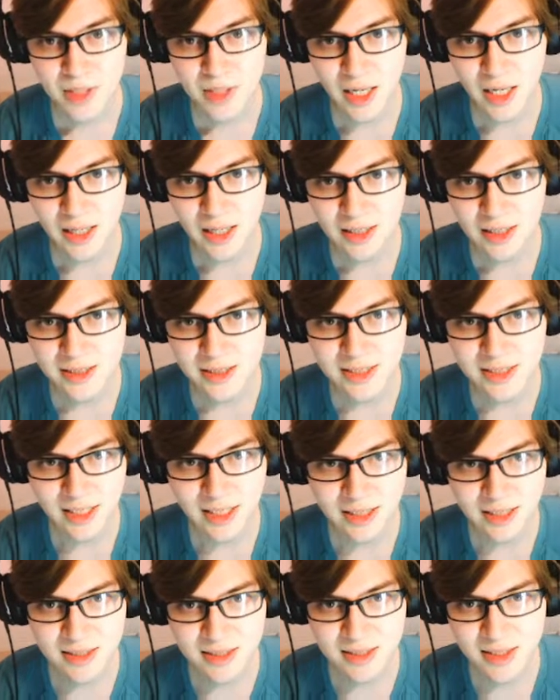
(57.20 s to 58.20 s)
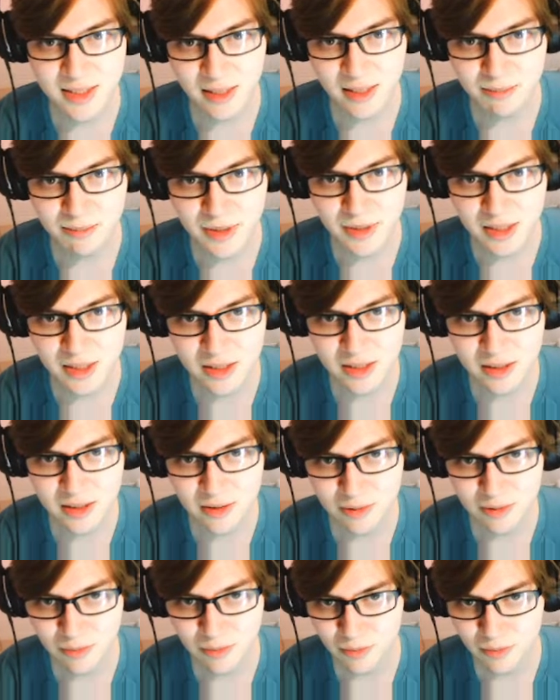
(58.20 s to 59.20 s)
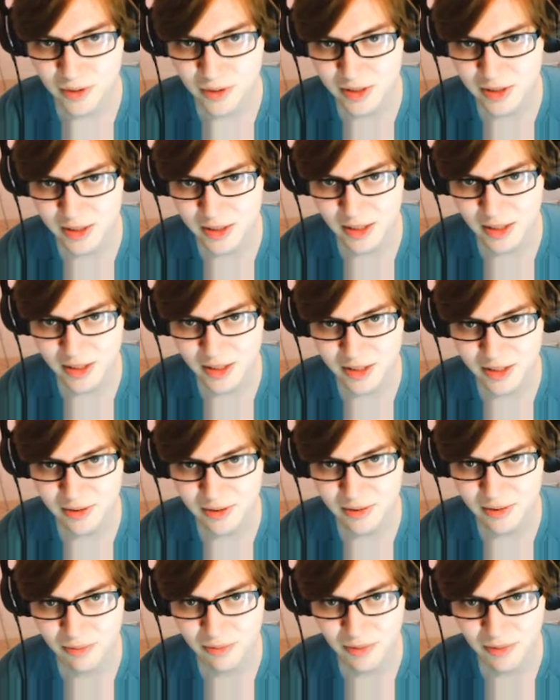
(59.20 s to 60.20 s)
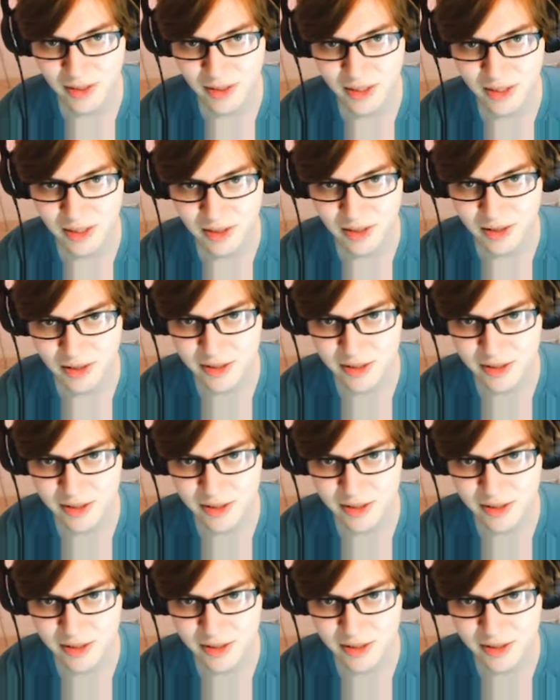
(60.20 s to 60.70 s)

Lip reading: And the second statement, which says right here,